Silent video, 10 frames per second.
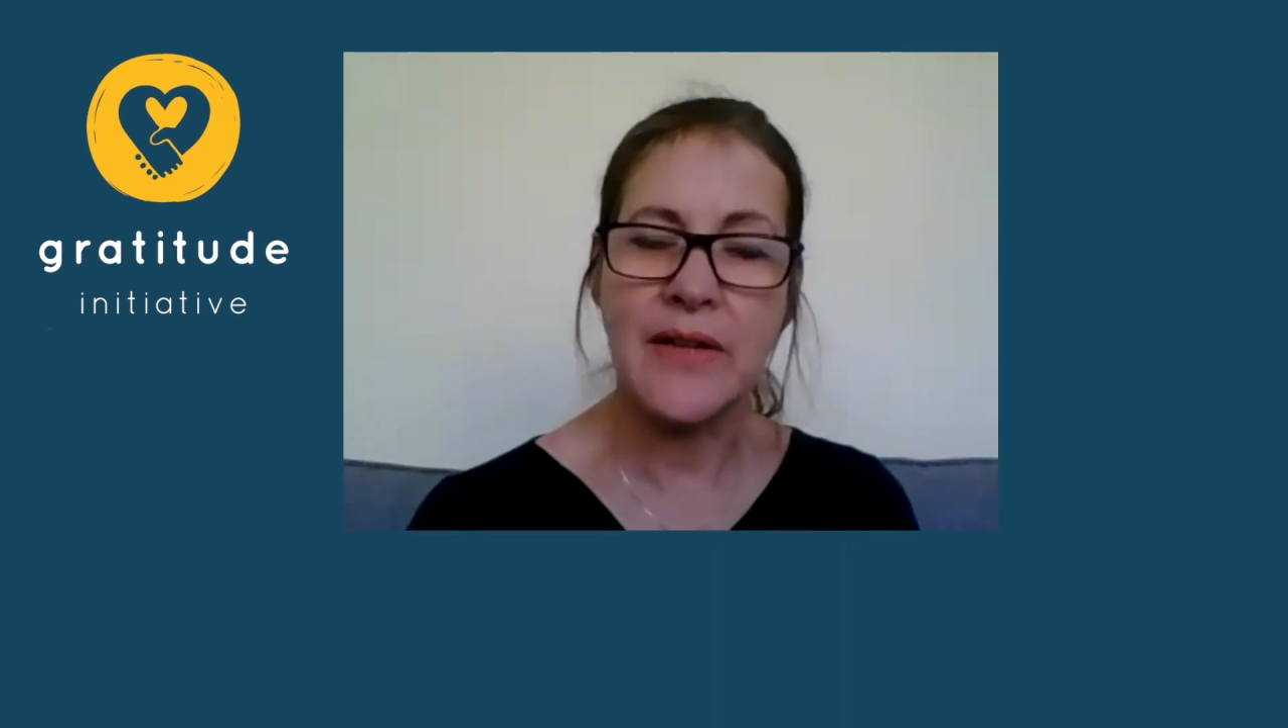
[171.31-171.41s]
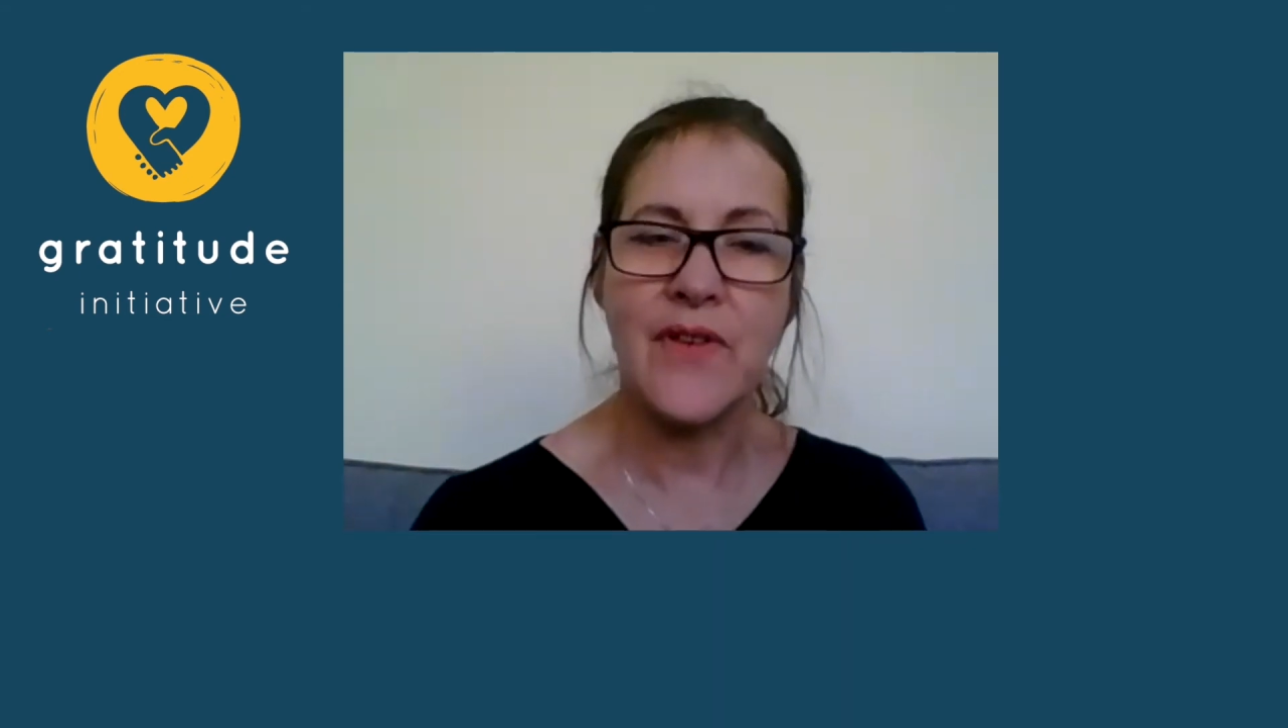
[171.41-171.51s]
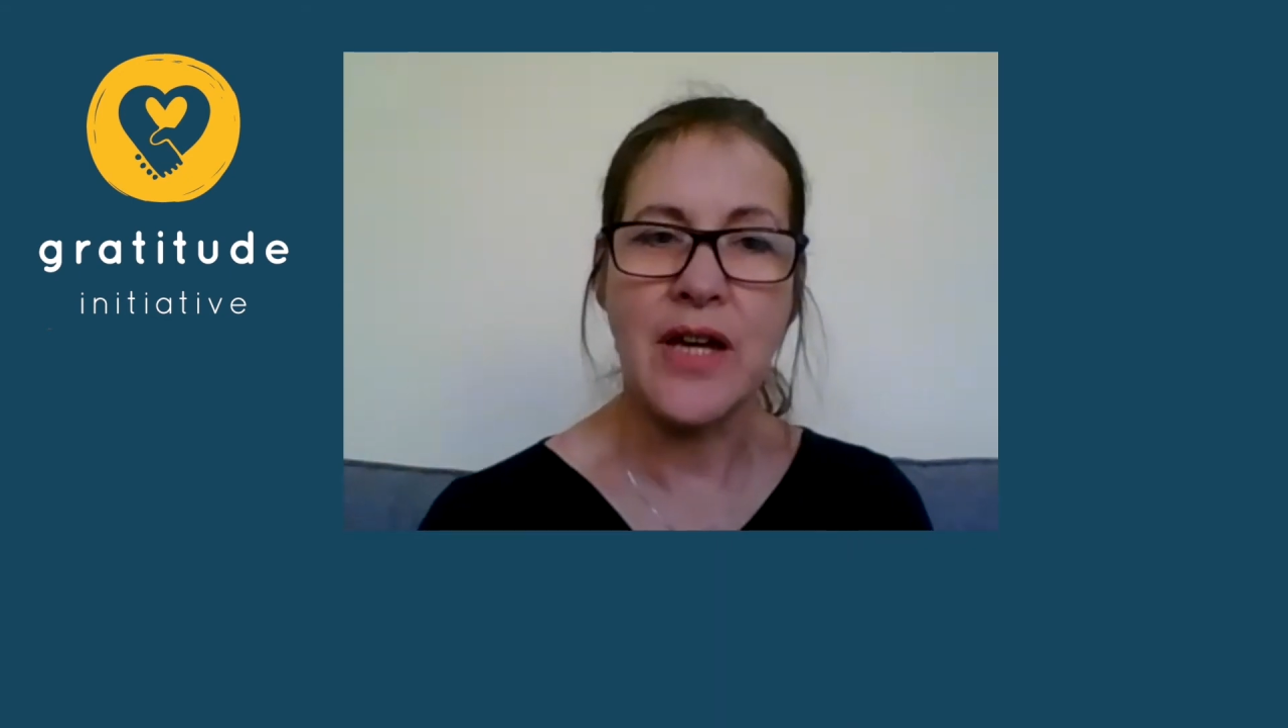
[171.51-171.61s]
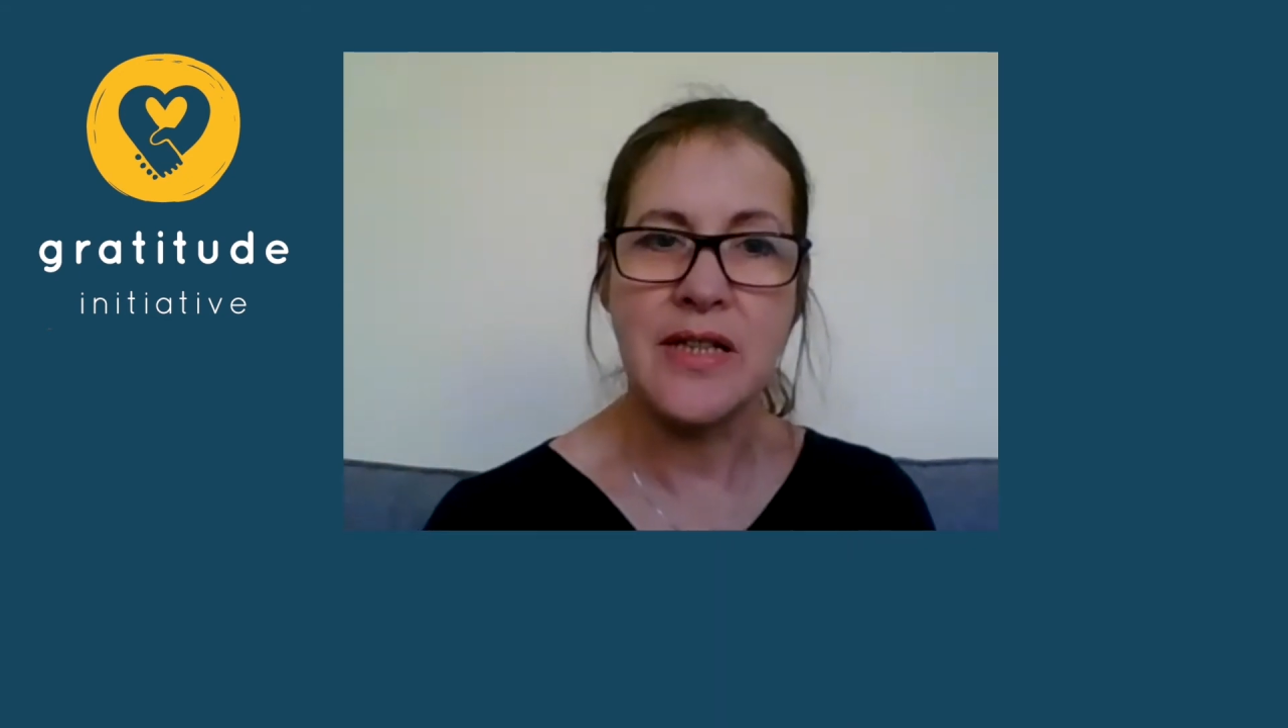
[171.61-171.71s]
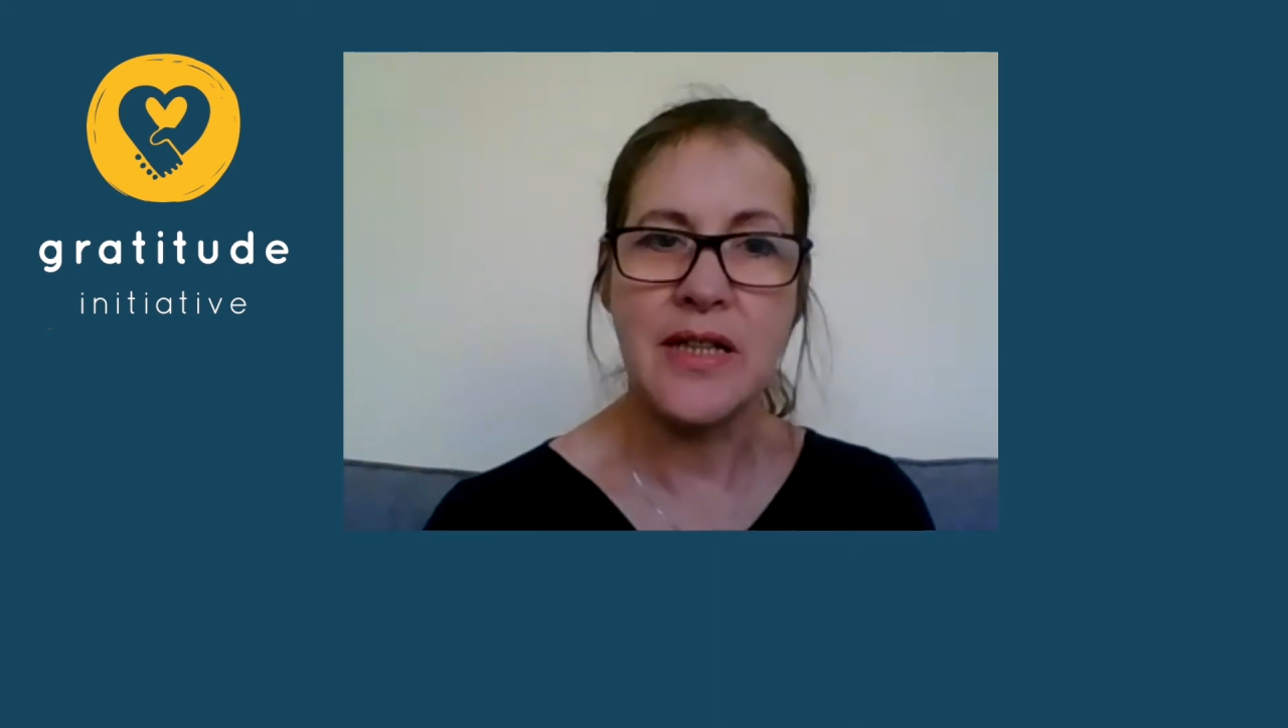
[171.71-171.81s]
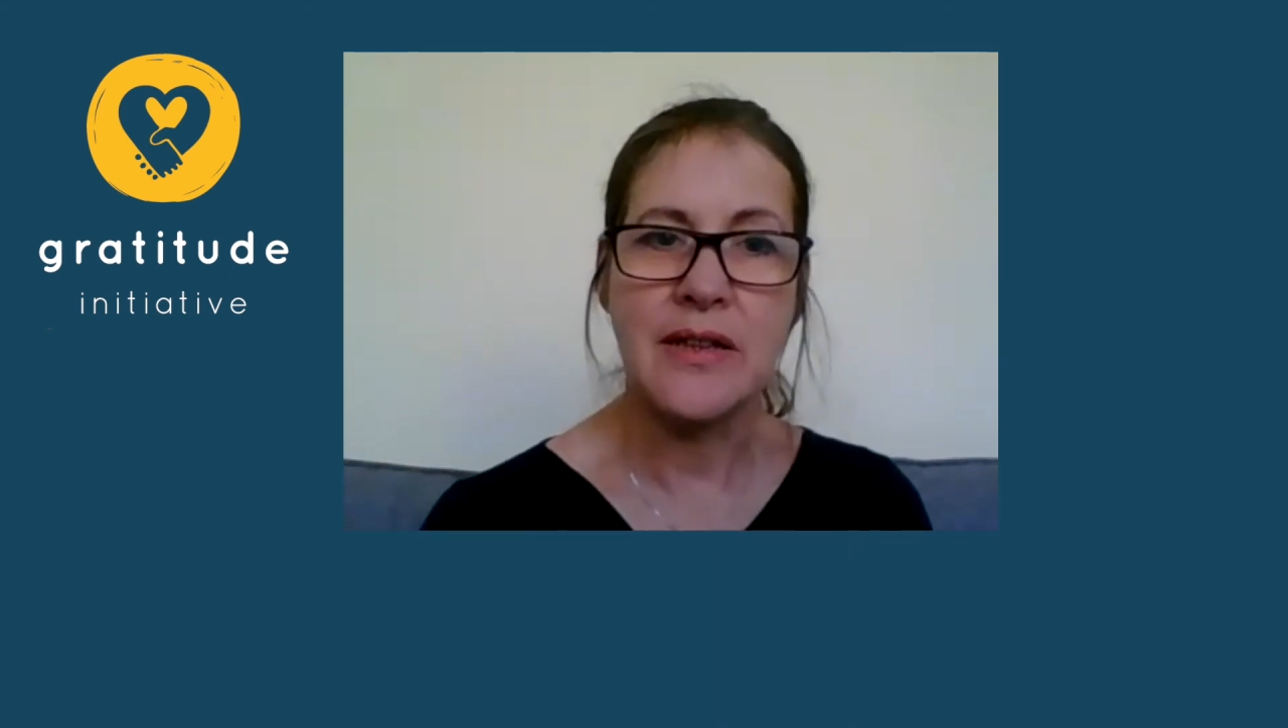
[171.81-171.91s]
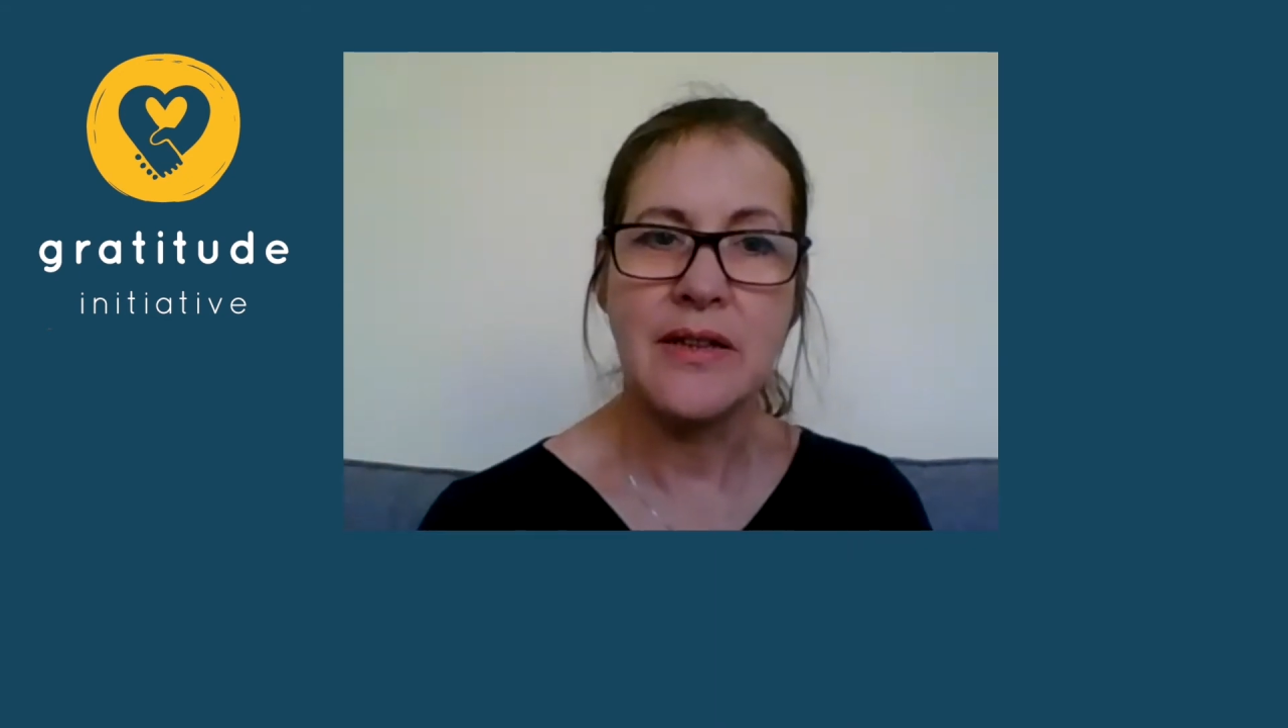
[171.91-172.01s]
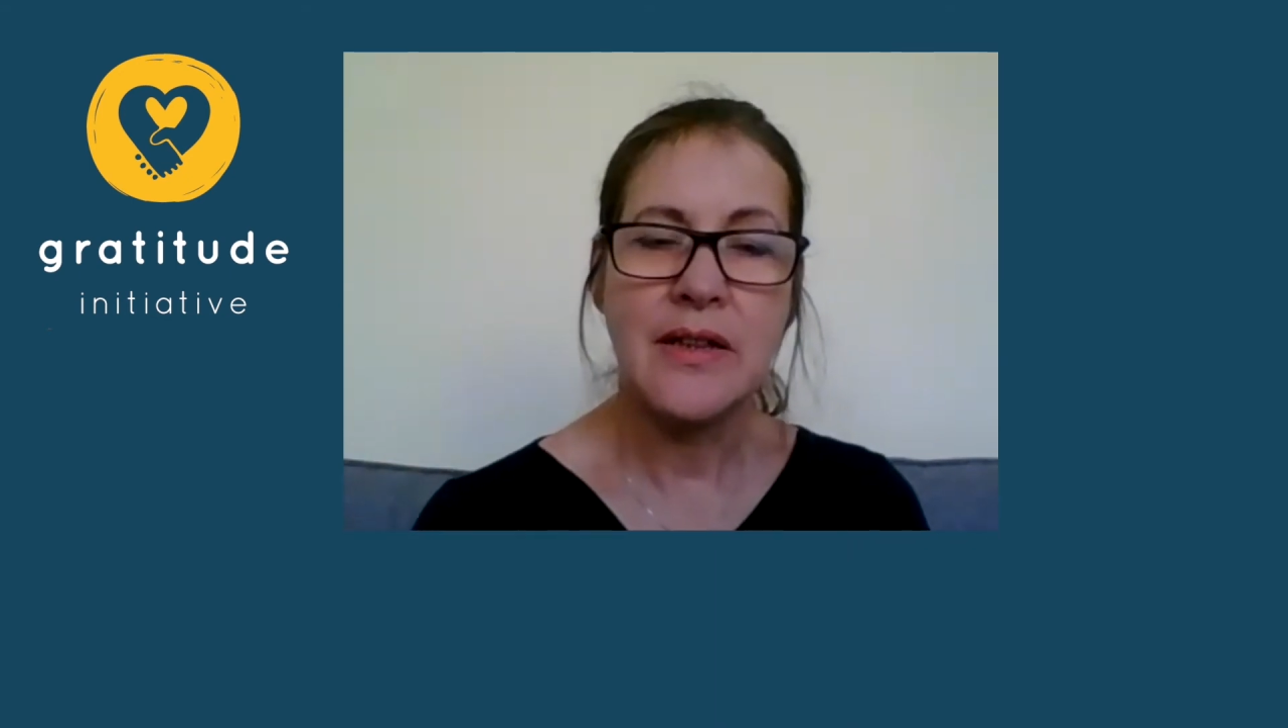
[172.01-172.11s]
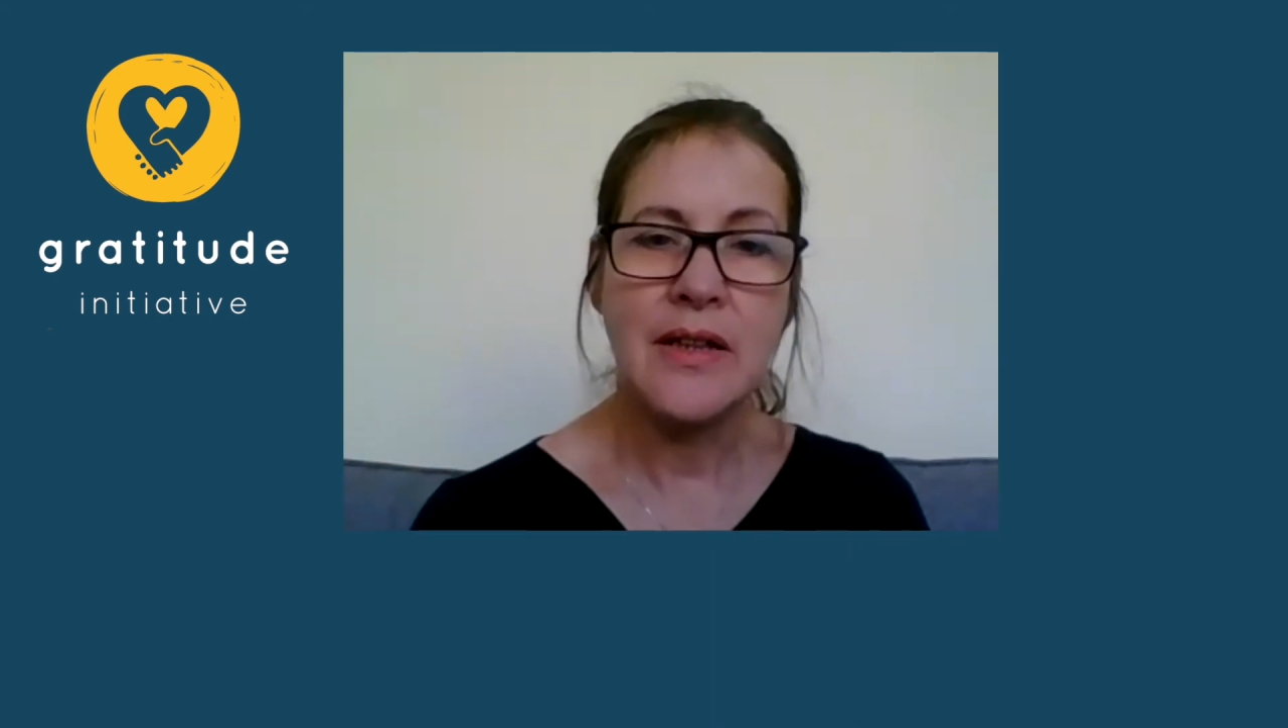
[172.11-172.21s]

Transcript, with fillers: of idea.